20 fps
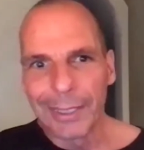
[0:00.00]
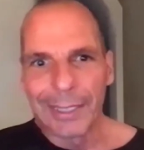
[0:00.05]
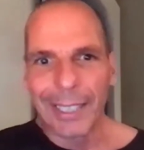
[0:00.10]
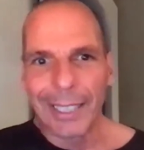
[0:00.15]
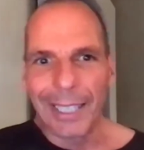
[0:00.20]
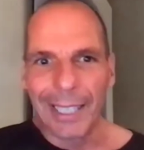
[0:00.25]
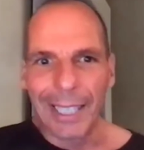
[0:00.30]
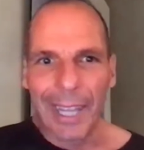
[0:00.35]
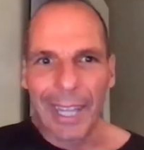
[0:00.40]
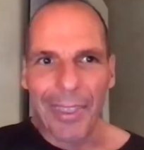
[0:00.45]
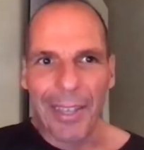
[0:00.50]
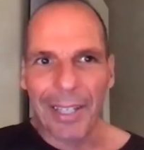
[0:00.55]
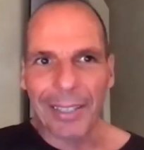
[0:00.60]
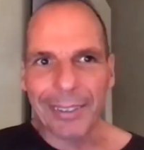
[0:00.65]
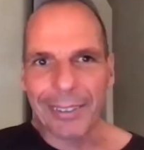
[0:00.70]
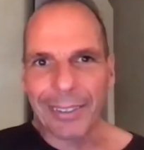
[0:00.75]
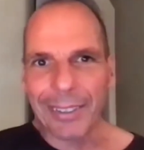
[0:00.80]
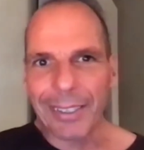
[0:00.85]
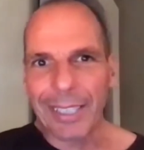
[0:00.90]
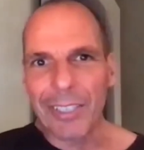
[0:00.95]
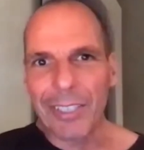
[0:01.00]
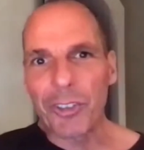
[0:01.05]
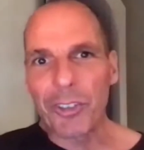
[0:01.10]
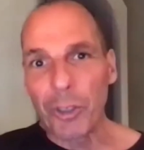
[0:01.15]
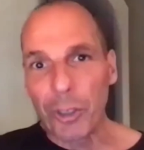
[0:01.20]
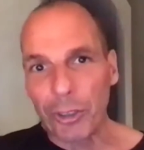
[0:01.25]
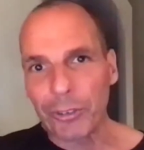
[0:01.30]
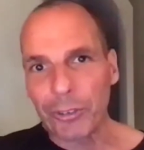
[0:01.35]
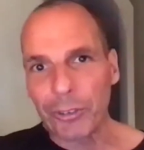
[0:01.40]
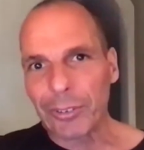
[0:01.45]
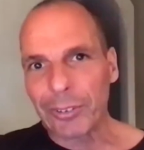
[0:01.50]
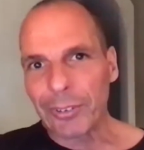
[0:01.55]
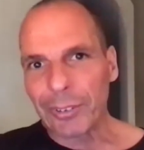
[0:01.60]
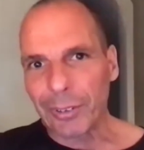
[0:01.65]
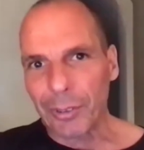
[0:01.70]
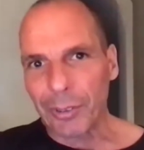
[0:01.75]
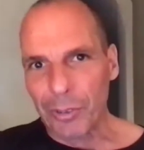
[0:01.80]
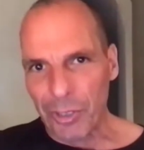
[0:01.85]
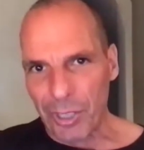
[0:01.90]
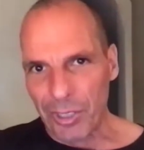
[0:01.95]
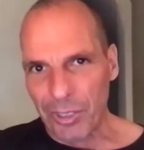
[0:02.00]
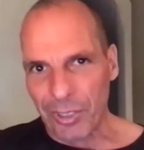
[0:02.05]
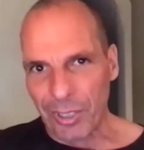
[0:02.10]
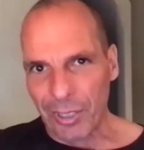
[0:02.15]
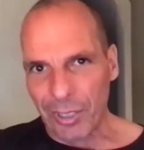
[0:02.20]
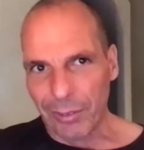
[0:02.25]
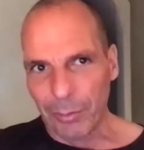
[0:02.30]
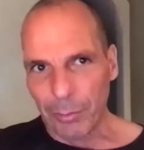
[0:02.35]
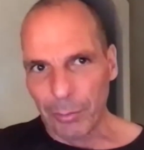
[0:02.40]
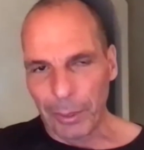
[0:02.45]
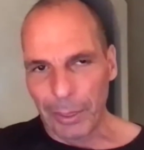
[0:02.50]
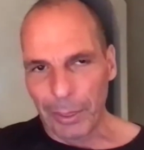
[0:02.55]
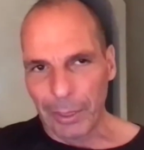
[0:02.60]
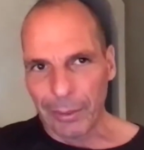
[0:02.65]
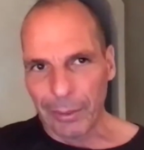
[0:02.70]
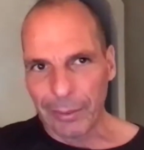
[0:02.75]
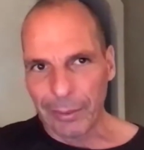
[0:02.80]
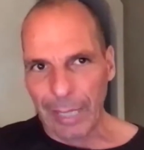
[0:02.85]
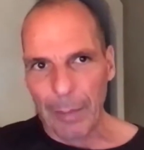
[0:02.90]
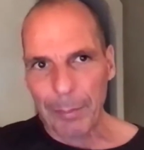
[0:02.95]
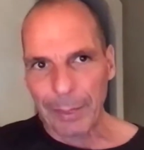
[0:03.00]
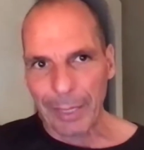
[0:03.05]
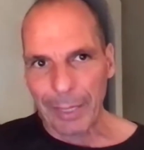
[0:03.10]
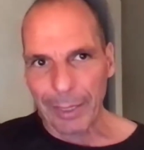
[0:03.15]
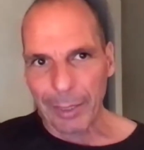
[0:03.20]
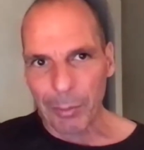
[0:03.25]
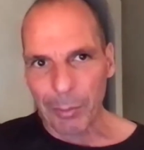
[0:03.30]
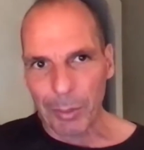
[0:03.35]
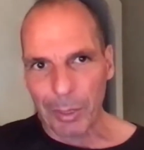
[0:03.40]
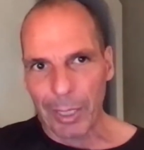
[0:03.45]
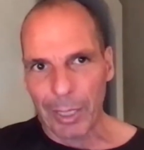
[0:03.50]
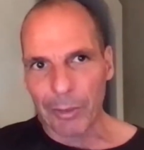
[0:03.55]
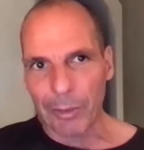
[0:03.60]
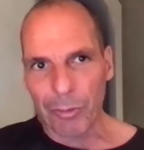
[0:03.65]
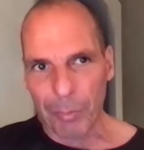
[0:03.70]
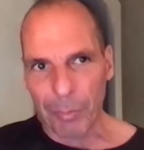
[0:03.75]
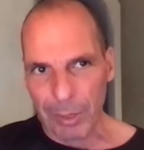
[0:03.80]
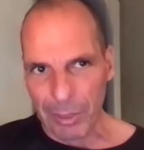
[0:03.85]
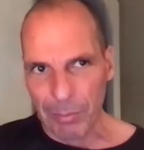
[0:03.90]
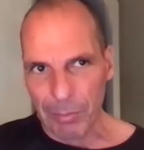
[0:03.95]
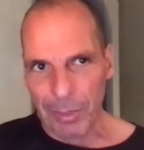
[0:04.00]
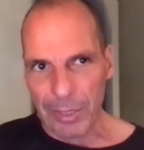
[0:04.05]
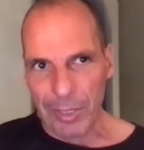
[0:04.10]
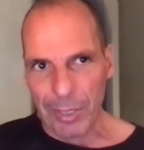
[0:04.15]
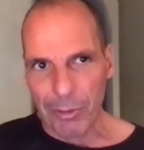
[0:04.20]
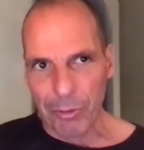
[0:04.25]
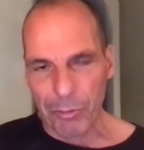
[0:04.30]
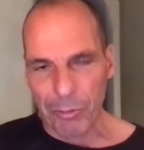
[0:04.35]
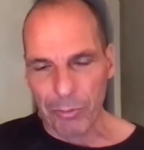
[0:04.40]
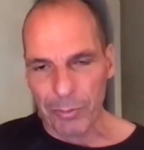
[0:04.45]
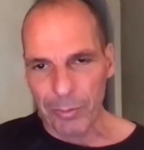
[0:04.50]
that is not consistent with capital accumulation maximization.